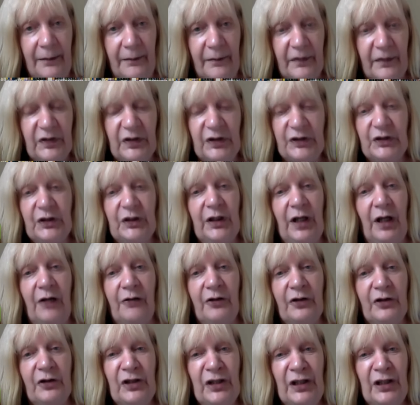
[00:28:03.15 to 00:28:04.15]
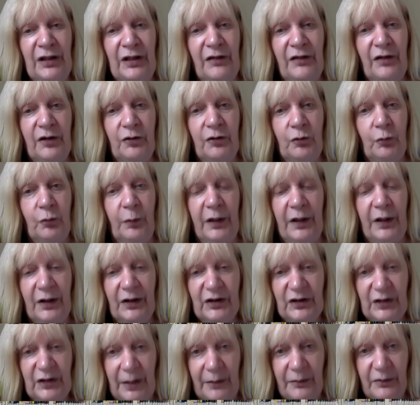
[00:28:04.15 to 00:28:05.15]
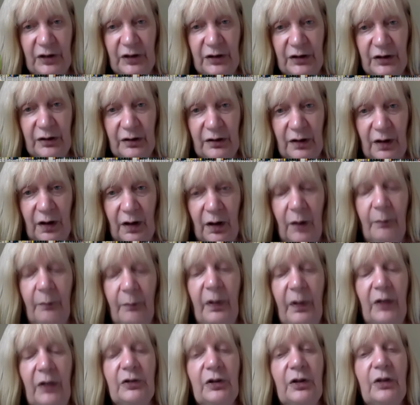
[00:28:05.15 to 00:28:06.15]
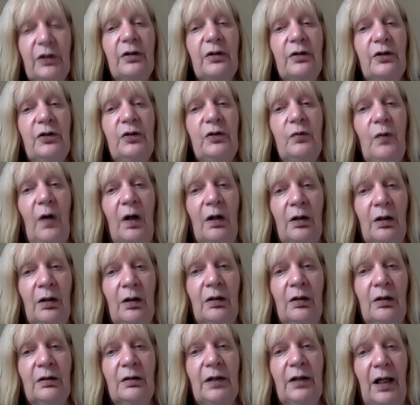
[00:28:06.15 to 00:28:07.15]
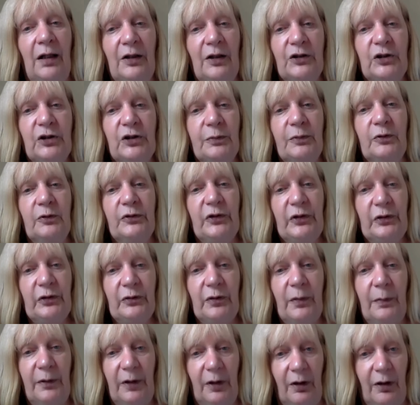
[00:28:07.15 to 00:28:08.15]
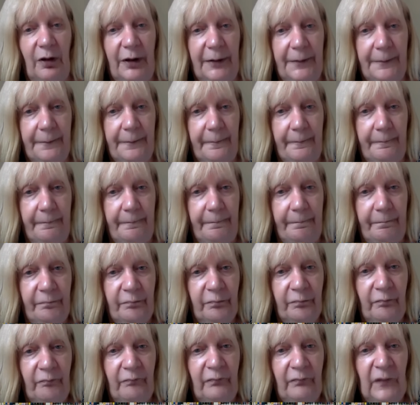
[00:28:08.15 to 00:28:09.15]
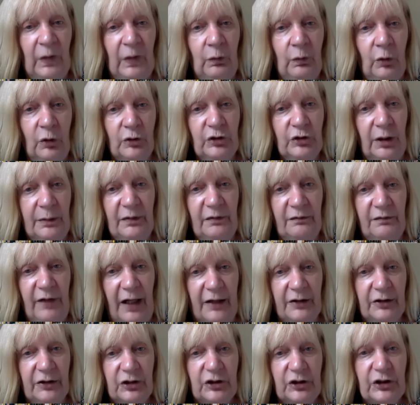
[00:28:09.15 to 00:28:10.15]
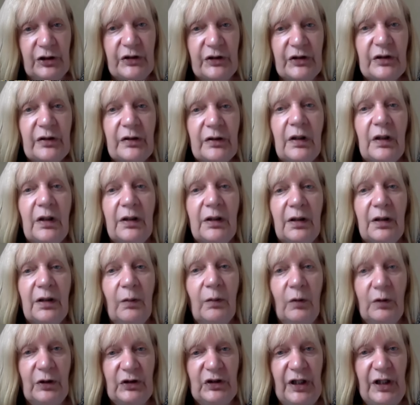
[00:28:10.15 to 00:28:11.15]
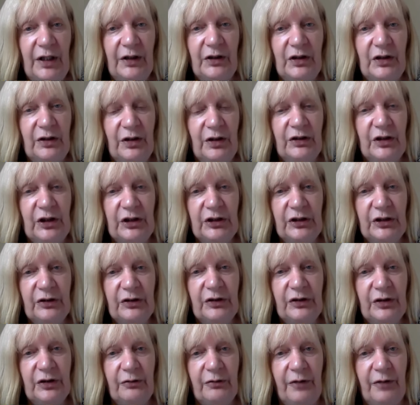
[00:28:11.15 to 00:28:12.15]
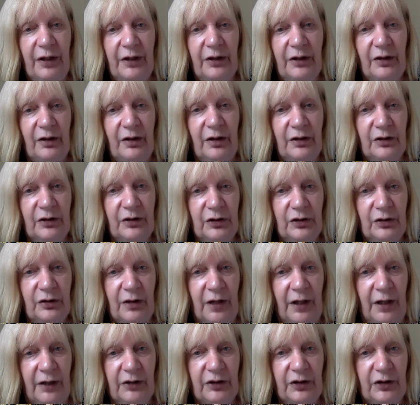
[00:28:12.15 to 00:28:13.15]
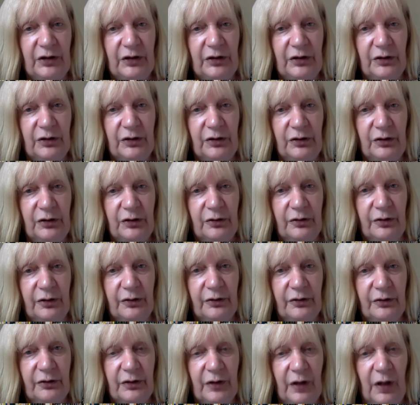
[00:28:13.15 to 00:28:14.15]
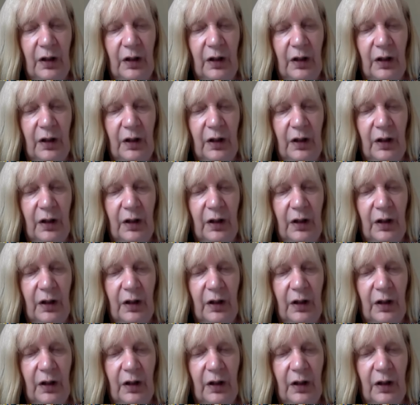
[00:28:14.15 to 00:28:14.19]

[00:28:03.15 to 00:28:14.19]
It doesn't guarantee that you will be accepted, but you are eligible to apply. What type of lectures can one attend in addition to the regular lectures and tutorials?